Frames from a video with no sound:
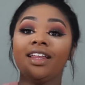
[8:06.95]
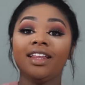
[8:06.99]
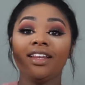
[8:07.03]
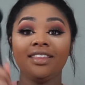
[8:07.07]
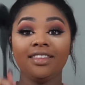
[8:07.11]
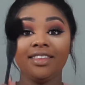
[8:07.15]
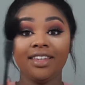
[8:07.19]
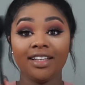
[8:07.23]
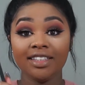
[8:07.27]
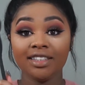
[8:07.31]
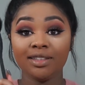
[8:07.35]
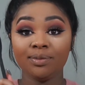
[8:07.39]

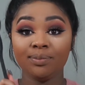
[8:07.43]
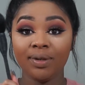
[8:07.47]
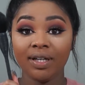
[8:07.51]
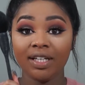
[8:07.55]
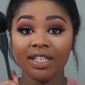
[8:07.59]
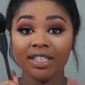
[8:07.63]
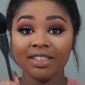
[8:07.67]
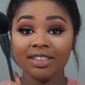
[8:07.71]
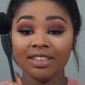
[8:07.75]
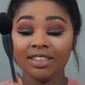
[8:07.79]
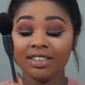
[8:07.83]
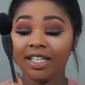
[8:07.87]
This
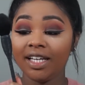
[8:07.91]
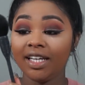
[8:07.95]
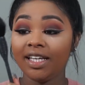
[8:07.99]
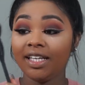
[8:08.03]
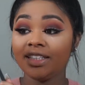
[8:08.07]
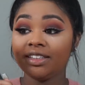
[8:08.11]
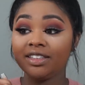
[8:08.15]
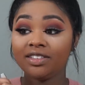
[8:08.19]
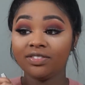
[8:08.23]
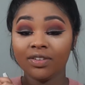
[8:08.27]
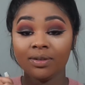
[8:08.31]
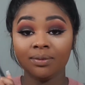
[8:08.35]
brush,
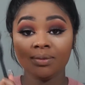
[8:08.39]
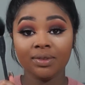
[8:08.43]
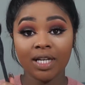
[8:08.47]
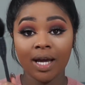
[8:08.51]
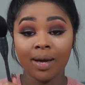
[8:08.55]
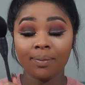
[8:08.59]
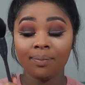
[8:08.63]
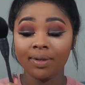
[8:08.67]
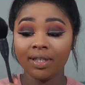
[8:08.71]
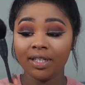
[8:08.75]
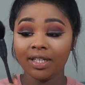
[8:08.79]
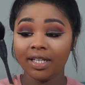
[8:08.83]
it's from
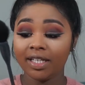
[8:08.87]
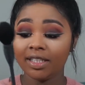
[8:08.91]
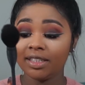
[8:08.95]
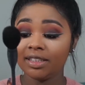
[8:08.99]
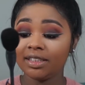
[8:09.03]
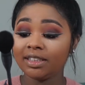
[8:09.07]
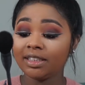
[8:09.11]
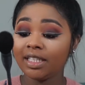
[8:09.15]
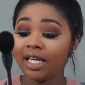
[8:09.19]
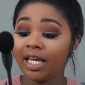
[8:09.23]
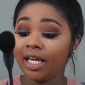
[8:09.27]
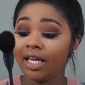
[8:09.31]

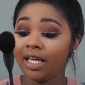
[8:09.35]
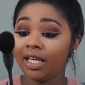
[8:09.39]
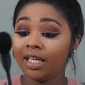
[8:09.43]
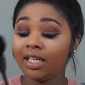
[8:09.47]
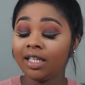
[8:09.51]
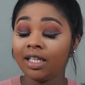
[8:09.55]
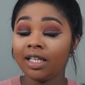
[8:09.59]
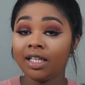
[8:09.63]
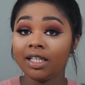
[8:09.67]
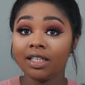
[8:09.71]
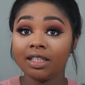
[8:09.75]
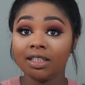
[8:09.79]
Japanese and
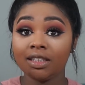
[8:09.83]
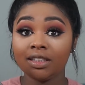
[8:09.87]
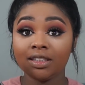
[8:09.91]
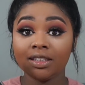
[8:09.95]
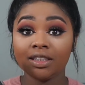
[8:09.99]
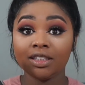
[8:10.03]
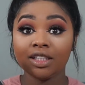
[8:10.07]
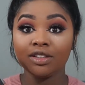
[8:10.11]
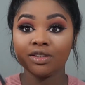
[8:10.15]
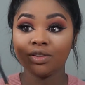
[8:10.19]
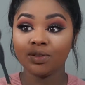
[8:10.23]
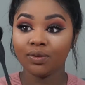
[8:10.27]
it
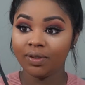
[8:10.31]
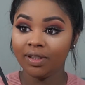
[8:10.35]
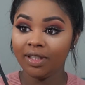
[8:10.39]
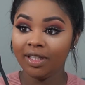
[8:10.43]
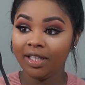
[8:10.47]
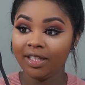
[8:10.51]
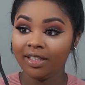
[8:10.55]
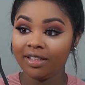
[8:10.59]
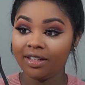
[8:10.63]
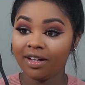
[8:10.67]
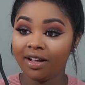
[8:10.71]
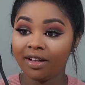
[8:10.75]
is
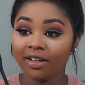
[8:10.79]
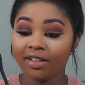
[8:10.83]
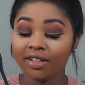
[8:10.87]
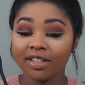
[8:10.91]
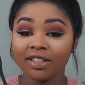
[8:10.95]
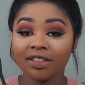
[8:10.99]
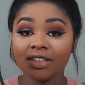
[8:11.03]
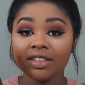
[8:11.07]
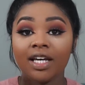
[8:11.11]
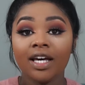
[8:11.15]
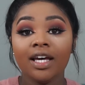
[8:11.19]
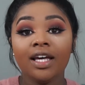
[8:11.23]

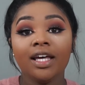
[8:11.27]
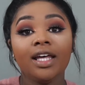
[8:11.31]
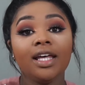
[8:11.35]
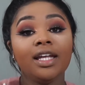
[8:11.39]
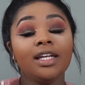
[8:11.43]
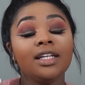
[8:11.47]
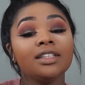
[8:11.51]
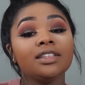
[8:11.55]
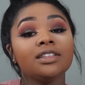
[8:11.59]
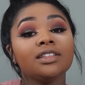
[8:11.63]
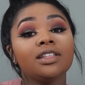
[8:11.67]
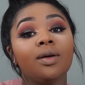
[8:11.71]
$28. It
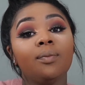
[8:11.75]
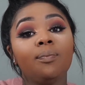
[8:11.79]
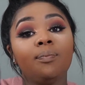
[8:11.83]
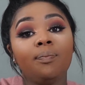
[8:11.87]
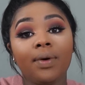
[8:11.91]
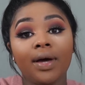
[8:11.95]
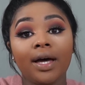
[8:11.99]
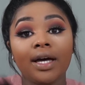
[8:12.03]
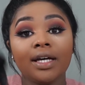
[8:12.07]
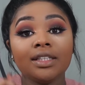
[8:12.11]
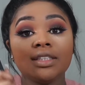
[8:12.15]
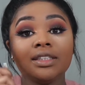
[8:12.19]
is the
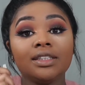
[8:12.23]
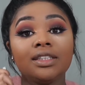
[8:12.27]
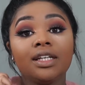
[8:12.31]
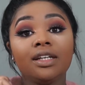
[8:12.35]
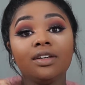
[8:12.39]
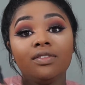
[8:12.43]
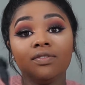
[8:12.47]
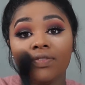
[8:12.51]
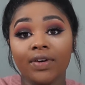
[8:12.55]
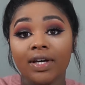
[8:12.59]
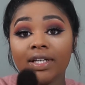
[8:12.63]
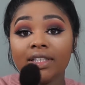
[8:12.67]
best
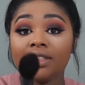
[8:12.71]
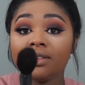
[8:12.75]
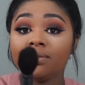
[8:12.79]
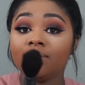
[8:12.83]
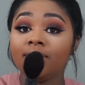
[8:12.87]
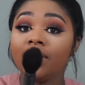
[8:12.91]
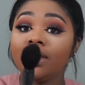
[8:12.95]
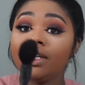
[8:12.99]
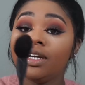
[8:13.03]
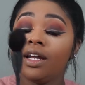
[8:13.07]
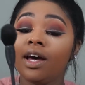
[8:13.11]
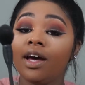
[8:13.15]

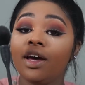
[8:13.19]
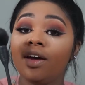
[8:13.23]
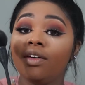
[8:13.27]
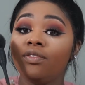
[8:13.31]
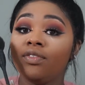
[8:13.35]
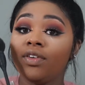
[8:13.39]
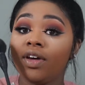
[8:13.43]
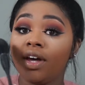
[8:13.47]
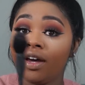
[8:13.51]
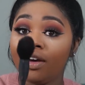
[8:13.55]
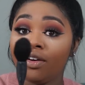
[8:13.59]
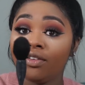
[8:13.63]
investment
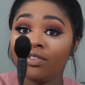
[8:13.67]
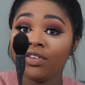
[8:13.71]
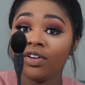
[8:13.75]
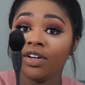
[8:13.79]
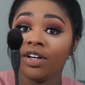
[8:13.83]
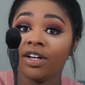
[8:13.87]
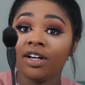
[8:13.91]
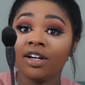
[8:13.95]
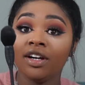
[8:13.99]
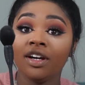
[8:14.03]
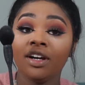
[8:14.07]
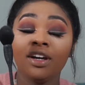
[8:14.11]
I've
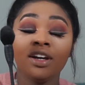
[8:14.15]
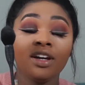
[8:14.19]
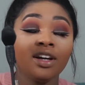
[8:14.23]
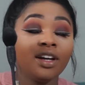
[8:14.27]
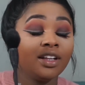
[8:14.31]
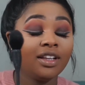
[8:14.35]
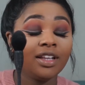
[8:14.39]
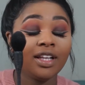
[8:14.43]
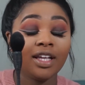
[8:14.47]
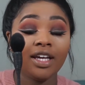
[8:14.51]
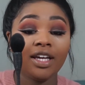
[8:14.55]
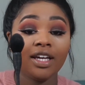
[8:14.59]
ever,
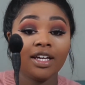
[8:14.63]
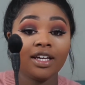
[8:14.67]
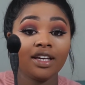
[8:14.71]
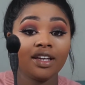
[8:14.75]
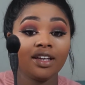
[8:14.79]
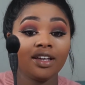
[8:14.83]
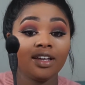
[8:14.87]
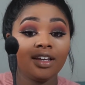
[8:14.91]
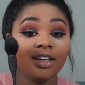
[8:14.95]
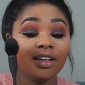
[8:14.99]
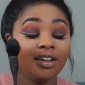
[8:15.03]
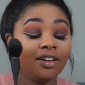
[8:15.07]
like,